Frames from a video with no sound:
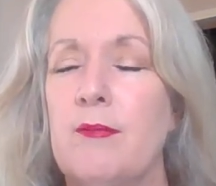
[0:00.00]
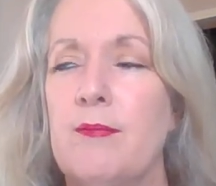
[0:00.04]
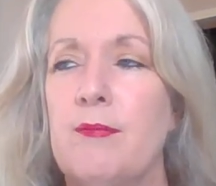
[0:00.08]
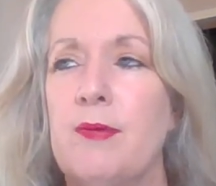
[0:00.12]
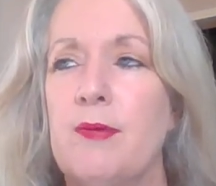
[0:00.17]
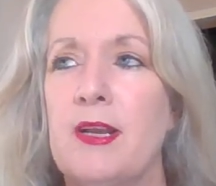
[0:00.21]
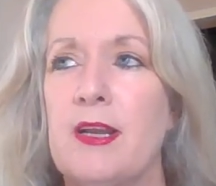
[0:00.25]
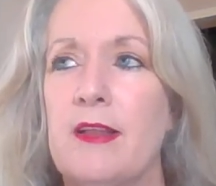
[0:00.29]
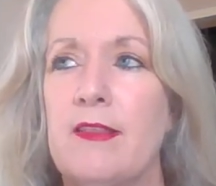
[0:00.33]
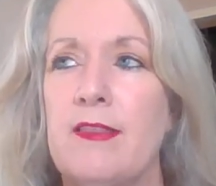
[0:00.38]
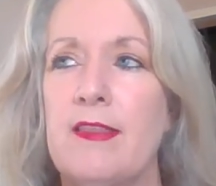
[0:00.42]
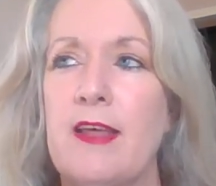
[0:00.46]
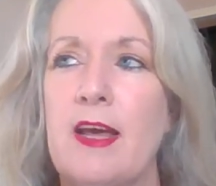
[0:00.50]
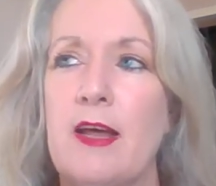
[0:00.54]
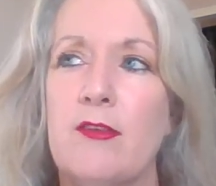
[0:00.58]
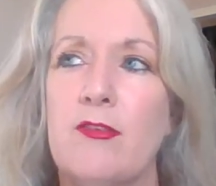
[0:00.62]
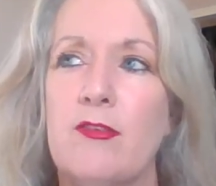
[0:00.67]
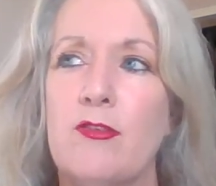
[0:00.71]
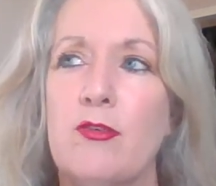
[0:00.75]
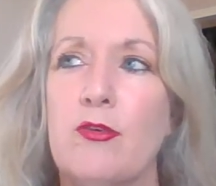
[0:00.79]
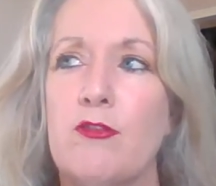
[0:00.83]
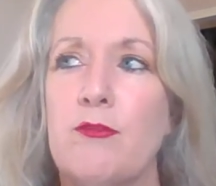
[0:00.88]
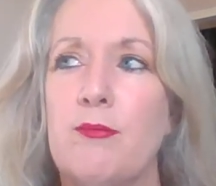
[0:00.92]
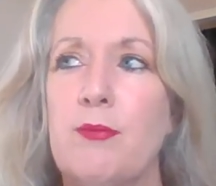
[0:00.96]
But at that
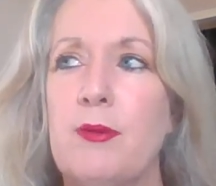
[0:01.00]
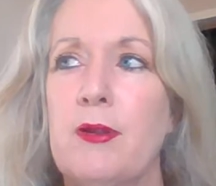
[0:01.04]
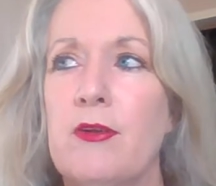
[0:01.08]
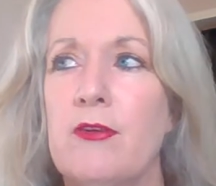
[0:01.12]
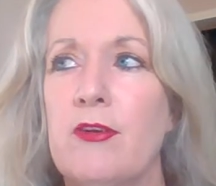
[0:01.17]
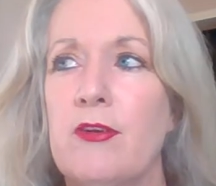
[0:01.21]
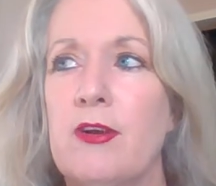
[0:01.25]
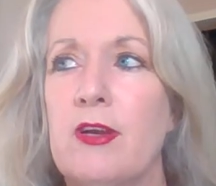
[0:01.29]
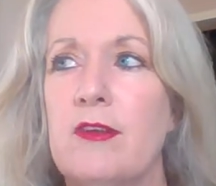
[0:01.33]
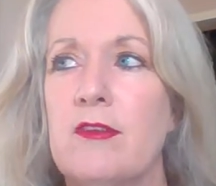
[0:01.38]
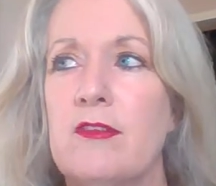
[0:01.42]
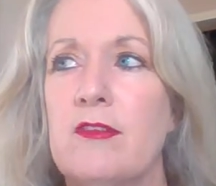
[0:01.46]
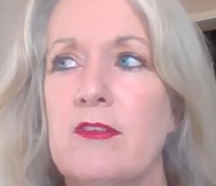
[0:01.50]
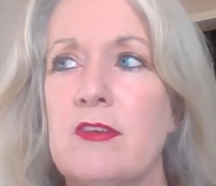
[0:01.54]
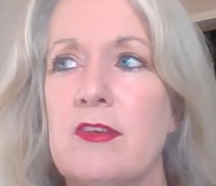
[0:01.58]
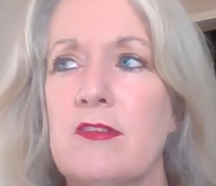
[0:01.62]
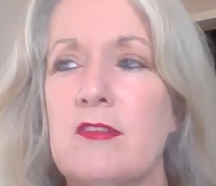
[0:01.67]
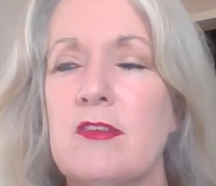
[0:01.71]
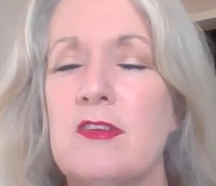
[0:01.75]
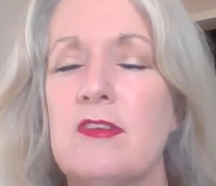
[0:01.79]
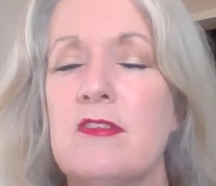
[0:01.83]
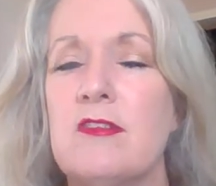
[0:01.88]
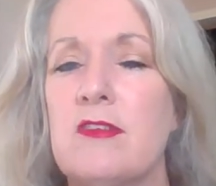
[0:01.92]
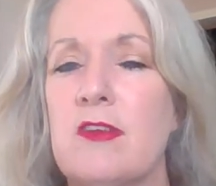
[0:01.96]
sort of period,
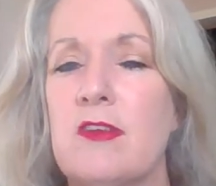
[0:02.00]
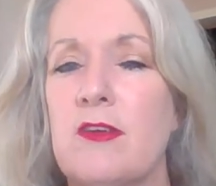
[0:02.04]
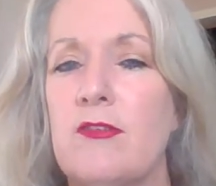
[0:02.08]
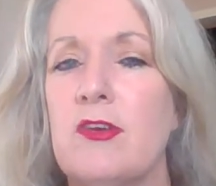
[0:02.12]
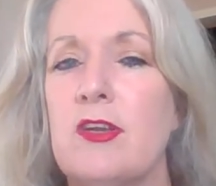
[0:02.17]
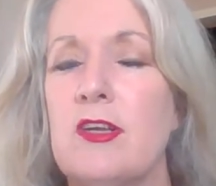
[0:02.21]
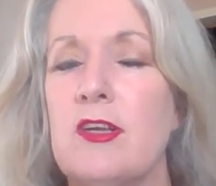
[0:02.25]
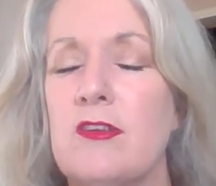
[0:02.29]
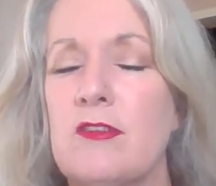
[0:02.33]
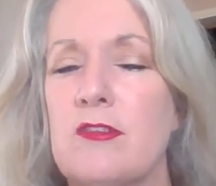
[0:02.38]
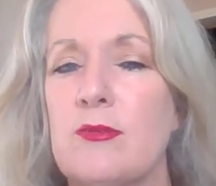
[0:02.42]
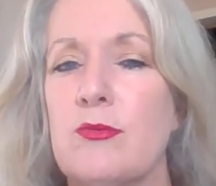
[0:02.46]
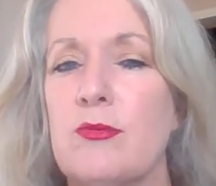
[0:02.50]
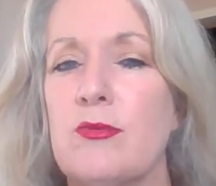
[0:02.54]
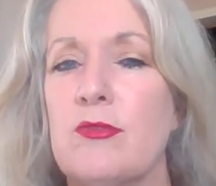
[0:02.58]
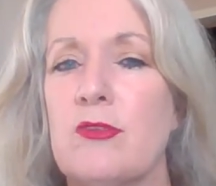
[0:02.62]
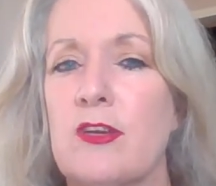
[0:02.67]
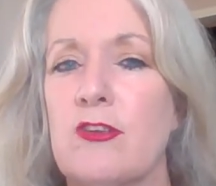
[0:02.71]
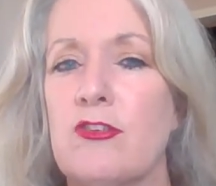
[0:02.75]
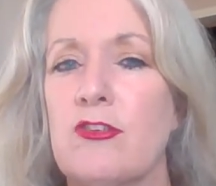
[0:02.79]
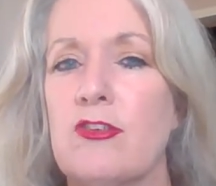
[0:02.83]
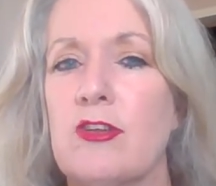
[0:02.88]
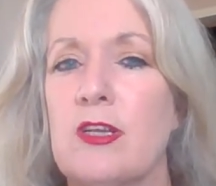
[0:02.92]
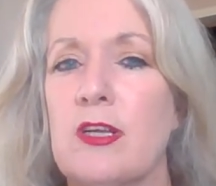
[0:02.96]
60s, 70s, it was
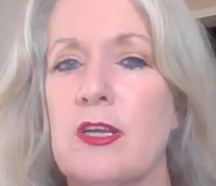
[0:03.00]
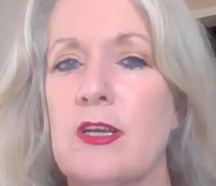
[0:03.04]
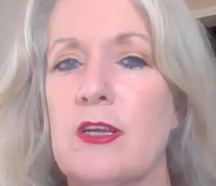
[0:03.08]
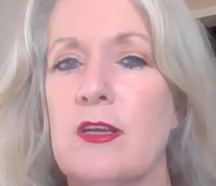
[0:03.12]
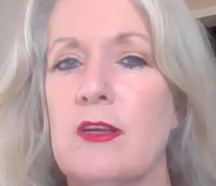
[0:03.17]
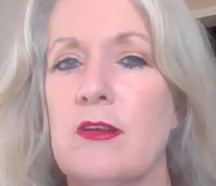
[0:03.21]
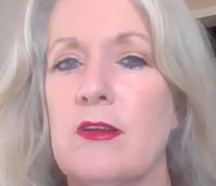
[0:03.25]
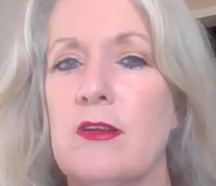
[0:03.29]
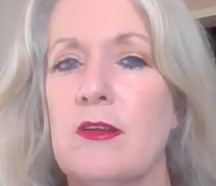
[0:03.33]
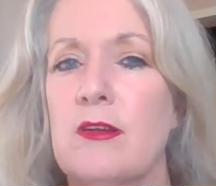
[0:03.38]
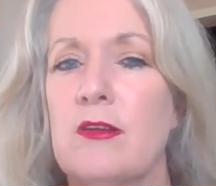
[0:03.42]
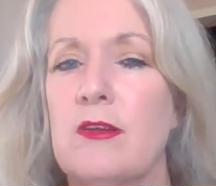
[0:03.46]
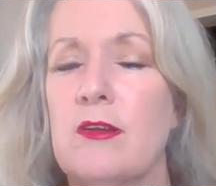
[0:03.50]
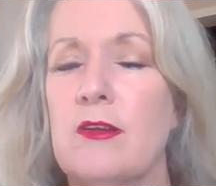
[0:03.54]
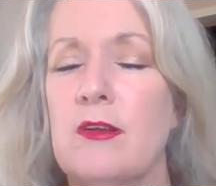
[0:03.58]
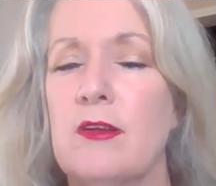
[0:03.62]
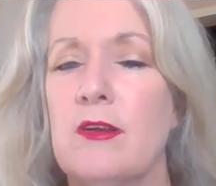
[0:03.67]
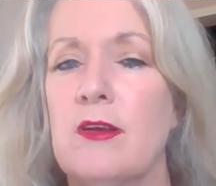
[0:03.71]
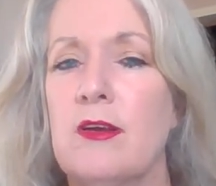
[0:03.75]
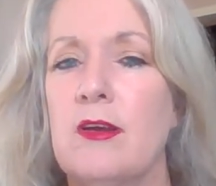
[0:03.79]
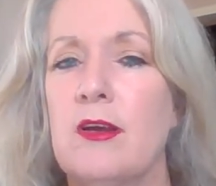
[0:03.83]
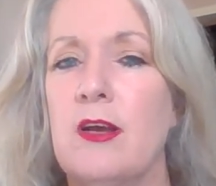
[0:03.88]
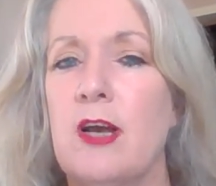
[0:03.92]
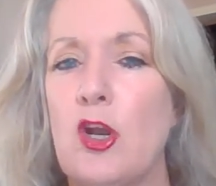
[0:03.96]
actually
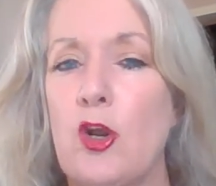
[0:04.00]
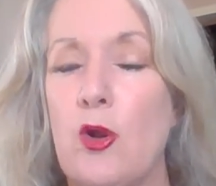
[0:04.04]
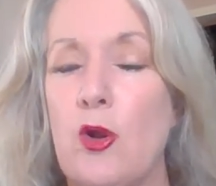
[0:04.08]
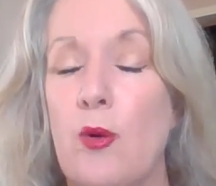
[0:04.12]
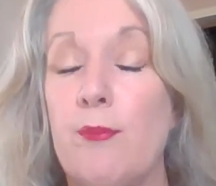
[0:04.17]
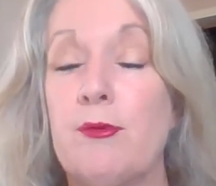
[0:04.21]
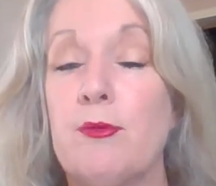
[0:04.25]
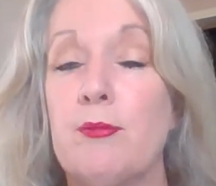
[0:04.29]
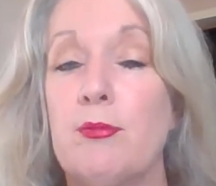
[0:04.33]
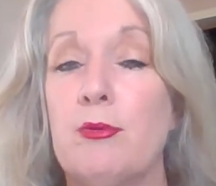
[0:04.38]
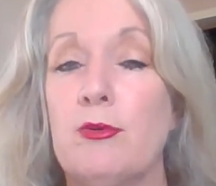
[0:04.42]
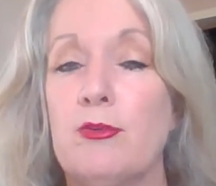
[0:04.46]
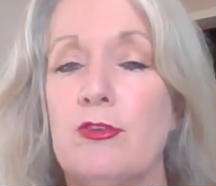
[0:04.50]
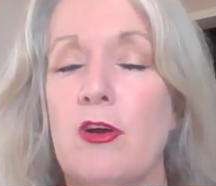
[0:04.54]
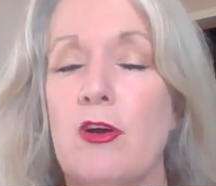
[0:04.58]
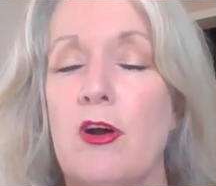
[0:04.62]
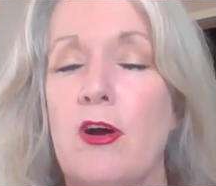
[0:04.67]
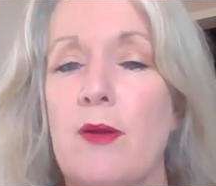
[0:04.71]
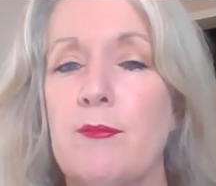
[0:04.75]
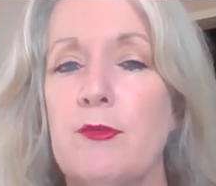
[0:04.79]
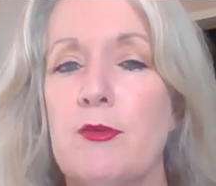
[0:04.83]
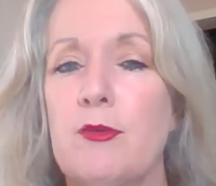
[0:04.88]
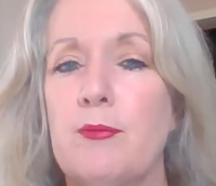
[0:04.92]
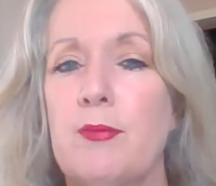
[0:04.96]
an optimal
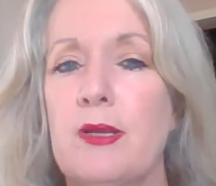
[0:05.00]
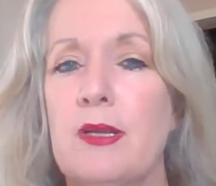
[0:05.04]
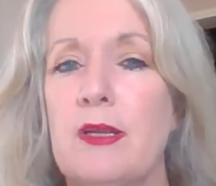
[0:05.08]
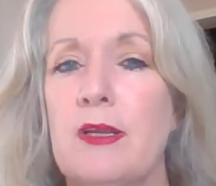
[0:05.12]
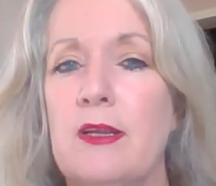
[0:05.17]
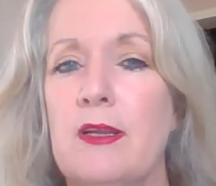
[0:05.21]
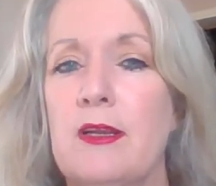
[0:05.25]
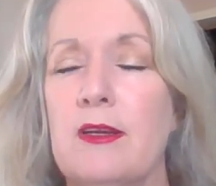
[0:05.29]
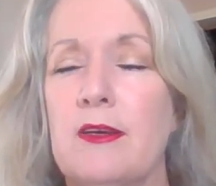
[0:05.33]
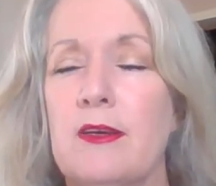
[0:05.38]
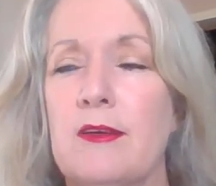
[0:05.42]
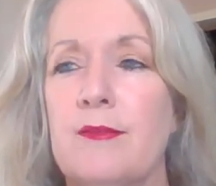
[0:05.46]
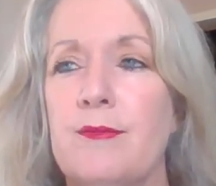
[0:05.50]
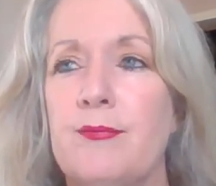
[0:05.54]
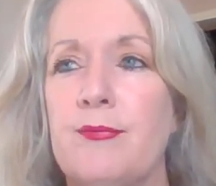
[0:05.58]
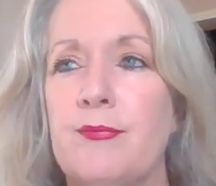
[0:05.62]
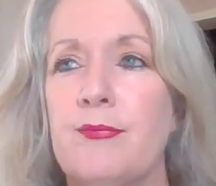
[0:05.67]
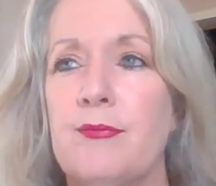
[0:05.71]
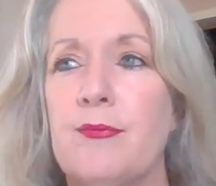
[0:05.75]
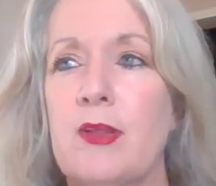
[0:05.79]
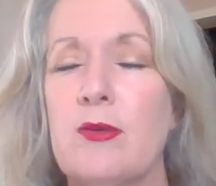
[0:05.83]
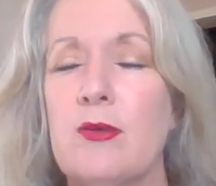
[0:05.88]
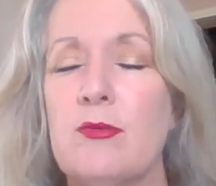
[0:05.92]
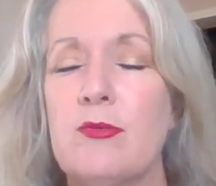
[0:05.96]
time to be here.
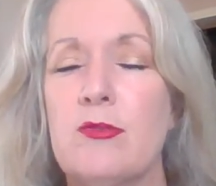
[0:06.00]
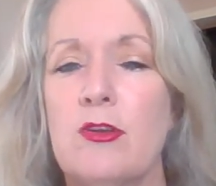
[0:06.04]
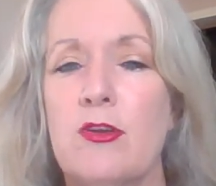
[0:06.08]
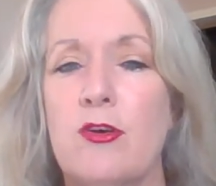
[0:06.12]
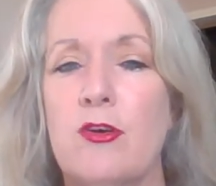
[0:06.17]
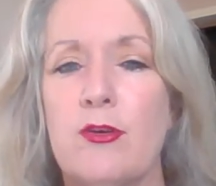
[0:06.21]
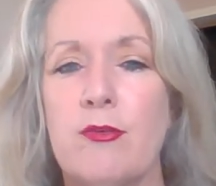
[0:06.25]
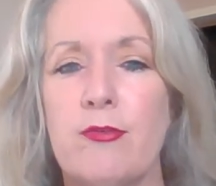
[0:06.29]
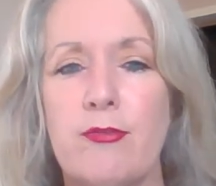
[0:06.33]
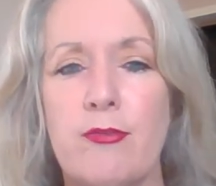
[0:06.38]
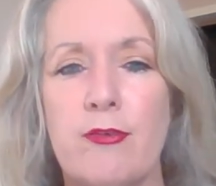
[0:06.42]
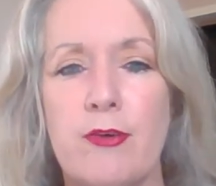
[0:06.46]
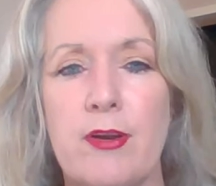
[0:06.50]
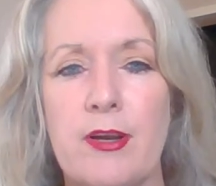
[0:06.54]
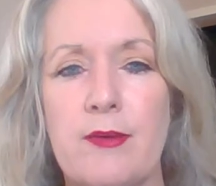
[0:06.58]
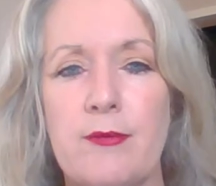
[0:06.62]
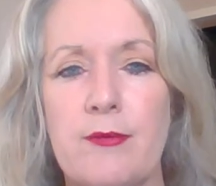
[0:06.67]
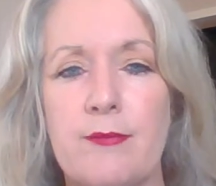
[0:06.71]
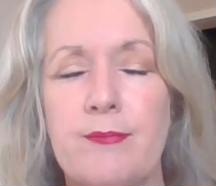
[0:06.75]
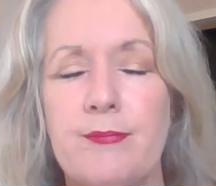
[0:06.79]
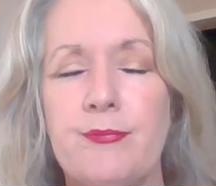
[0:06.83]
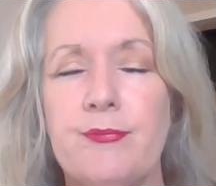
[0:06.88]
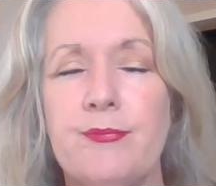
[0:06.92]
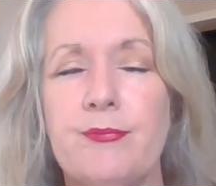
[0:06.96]
There was a lot of
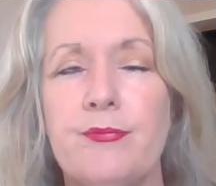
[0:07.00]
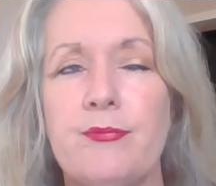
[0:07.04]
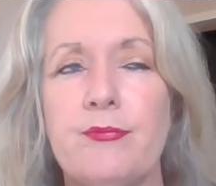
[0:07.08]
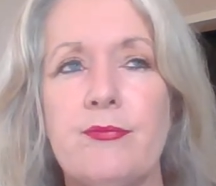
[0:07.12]
freedom.